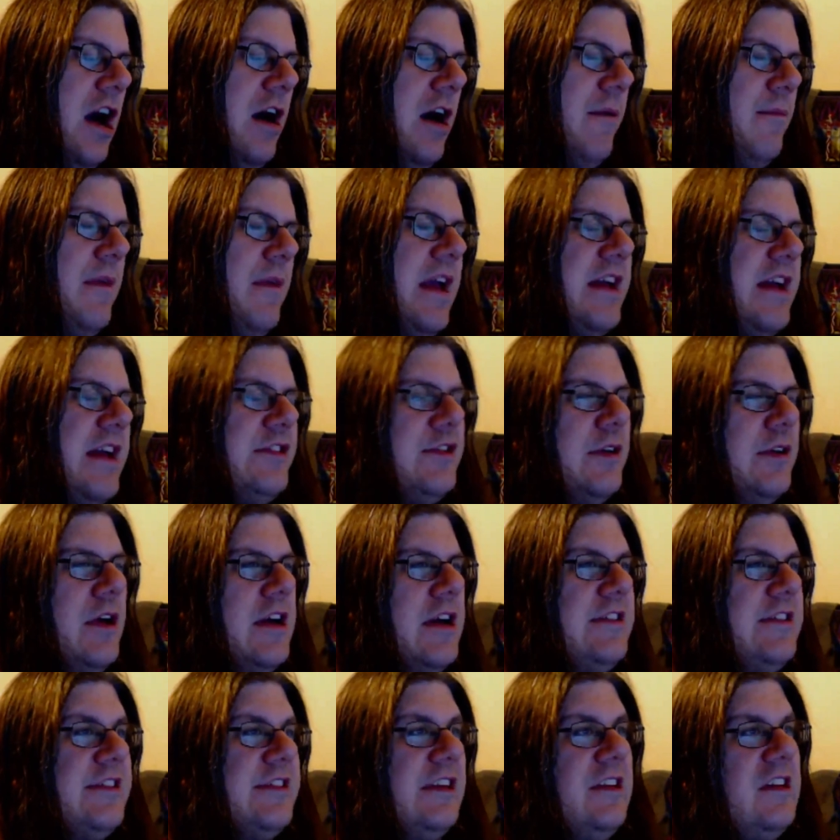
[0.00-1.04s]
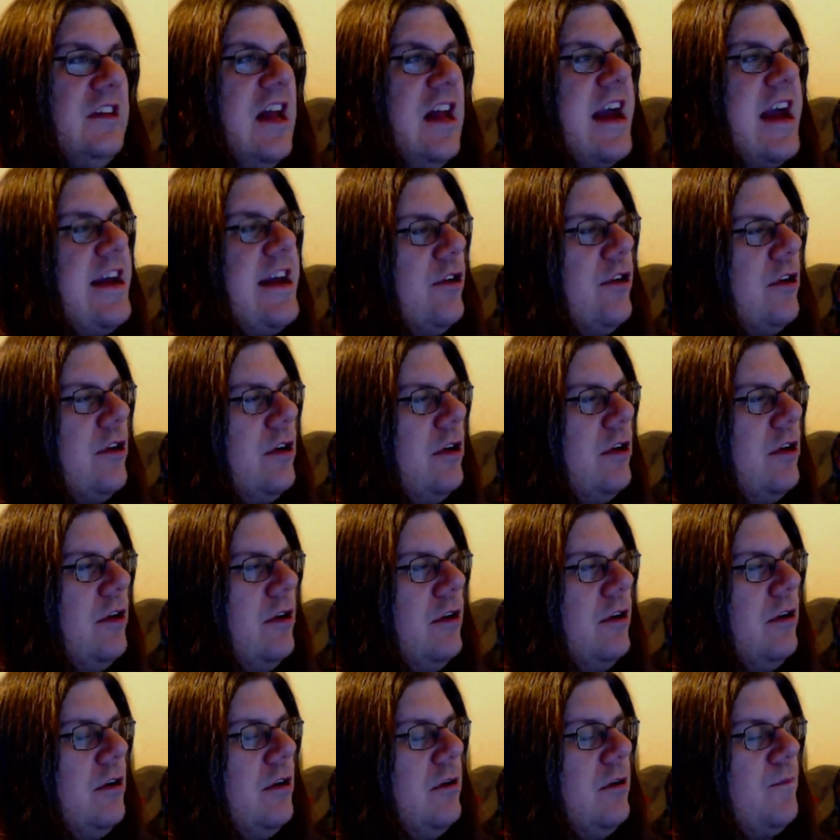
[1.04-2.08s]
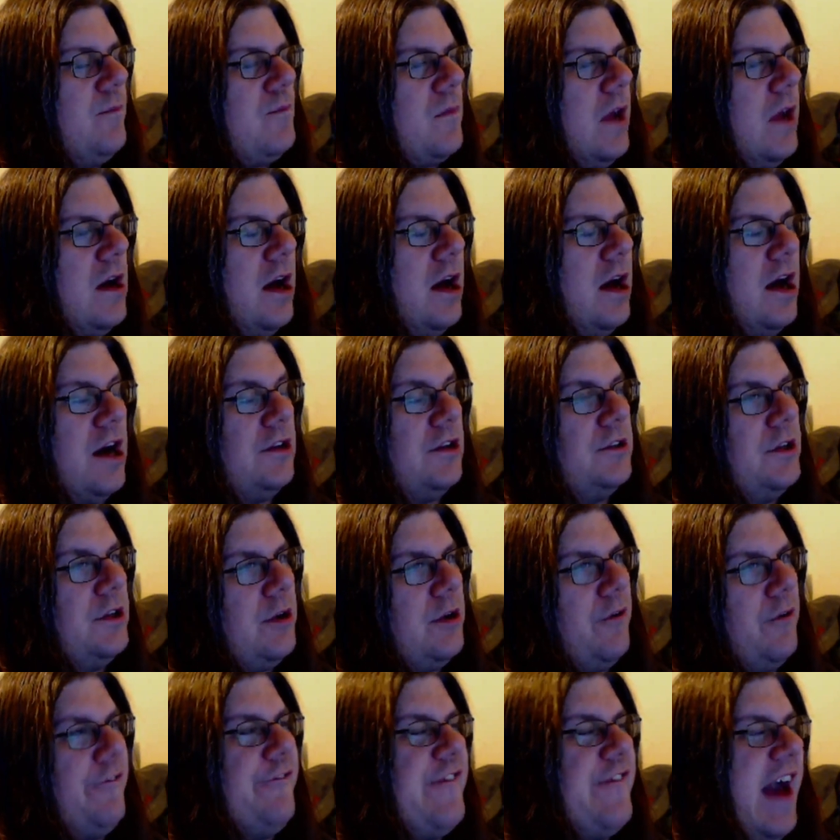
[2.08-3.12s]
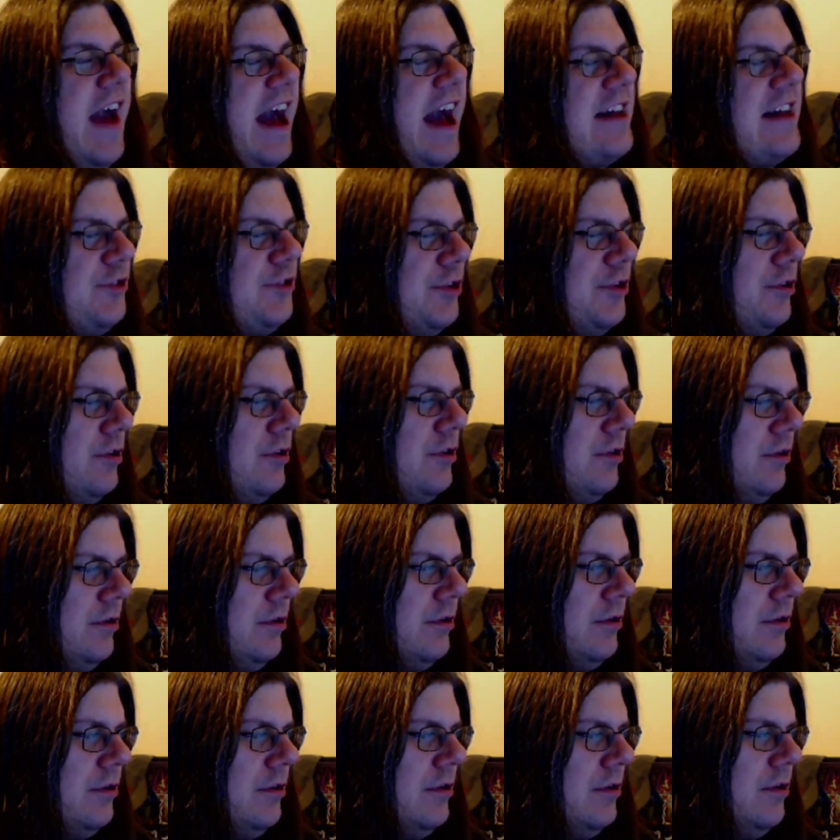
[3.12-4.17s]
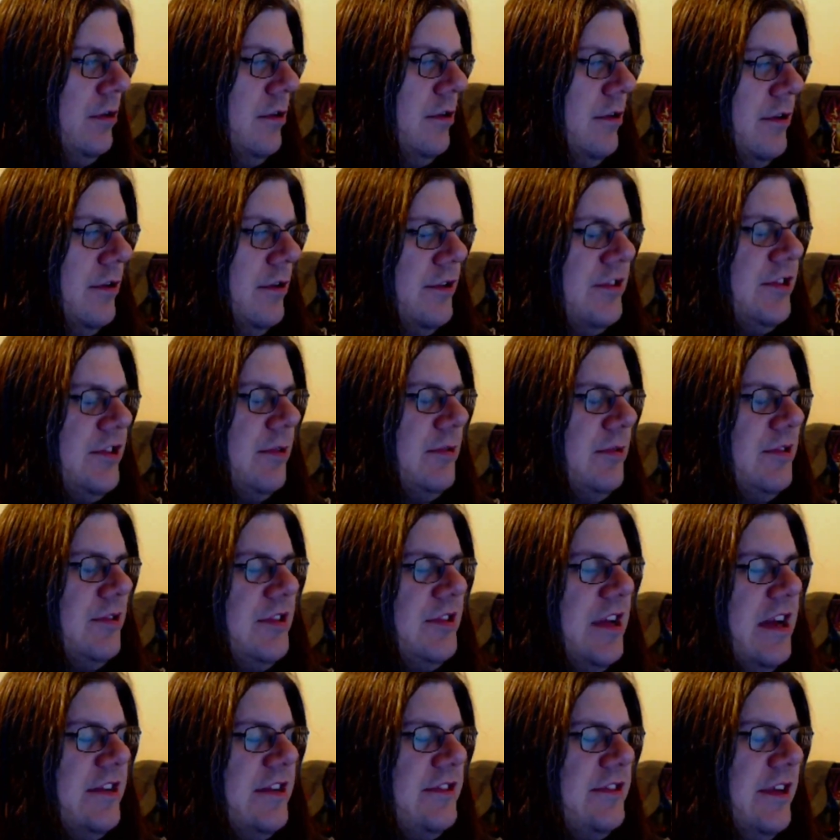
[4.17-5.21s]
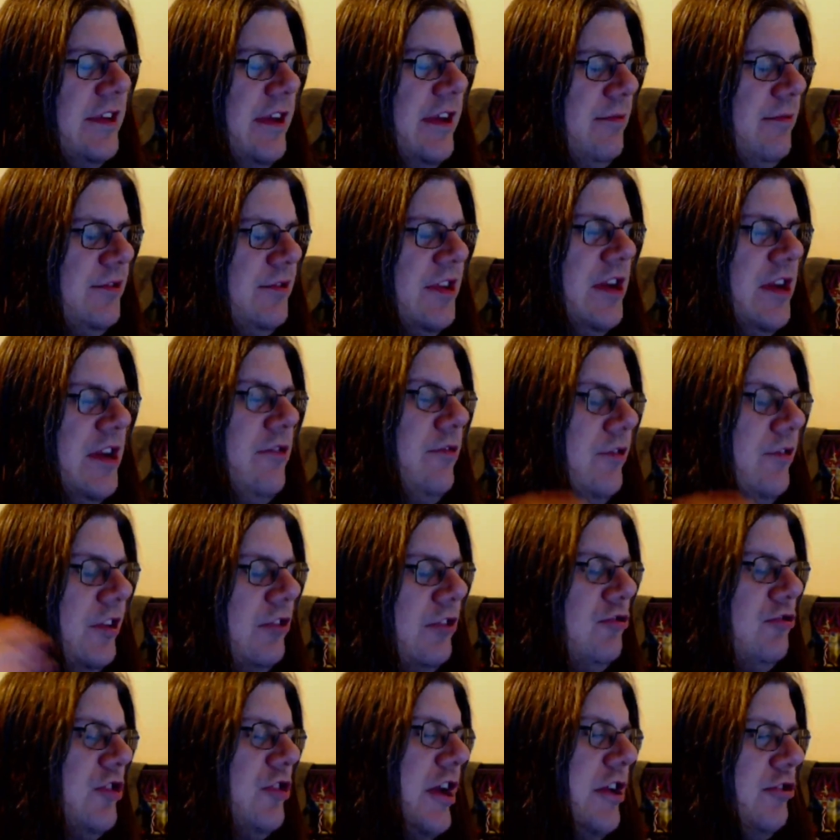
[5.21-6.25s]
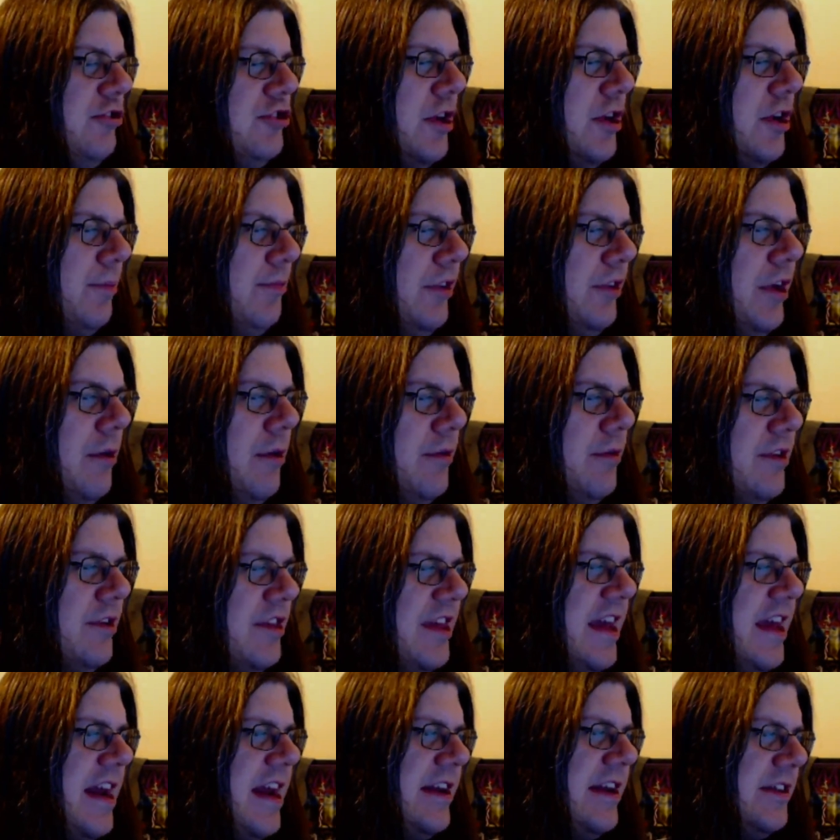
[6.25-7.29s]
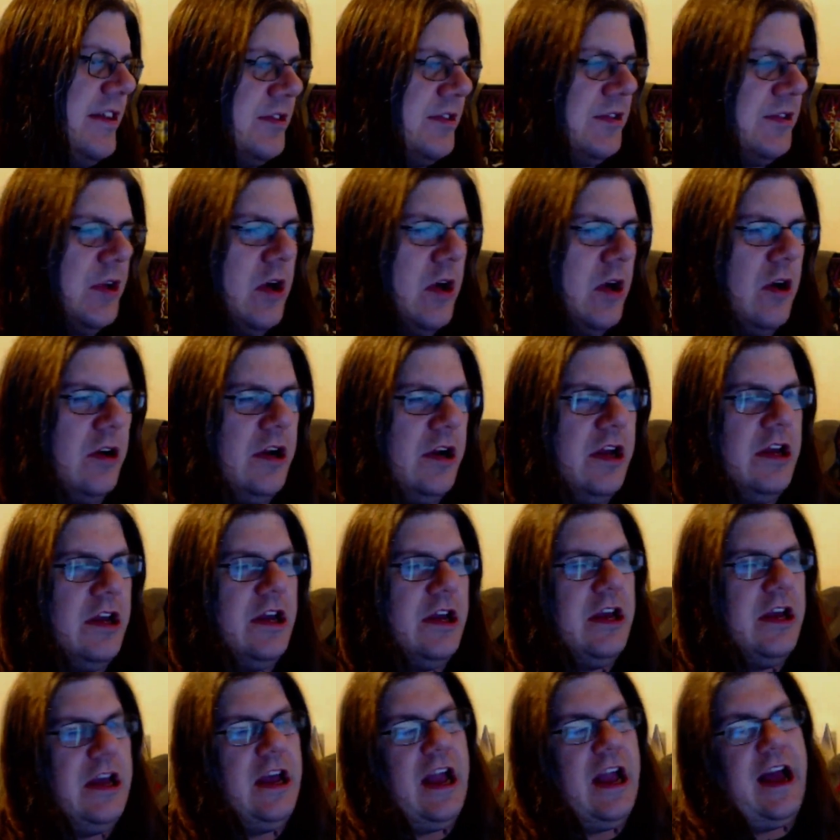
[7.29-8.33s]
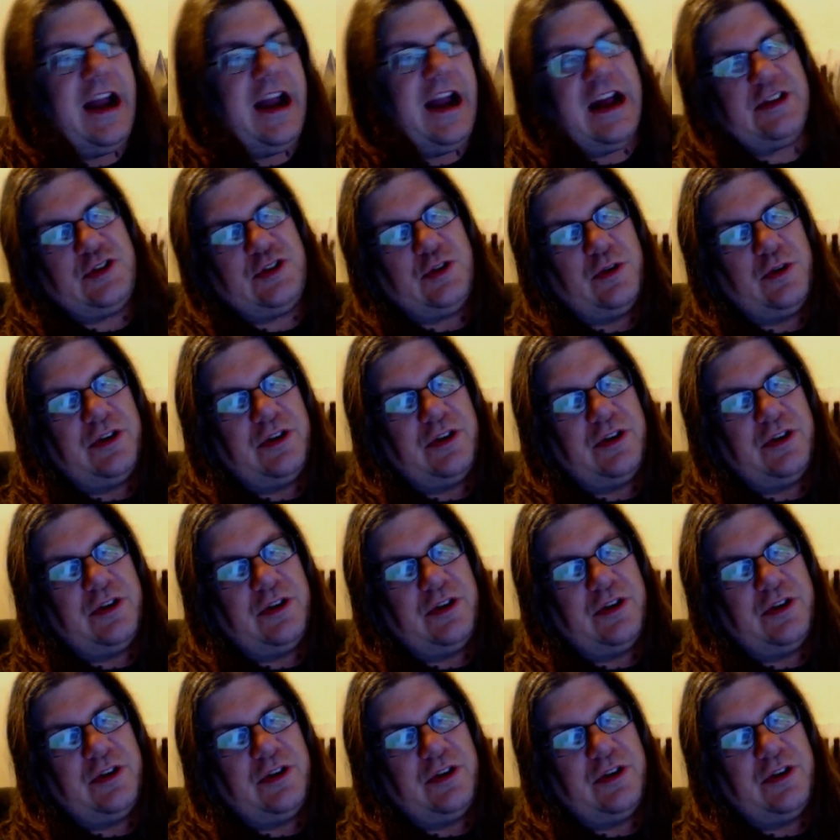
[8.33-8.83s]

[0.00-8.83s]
it's a lighter, a little faster. So it was an interesting change up to go into the end of the song, and that sort of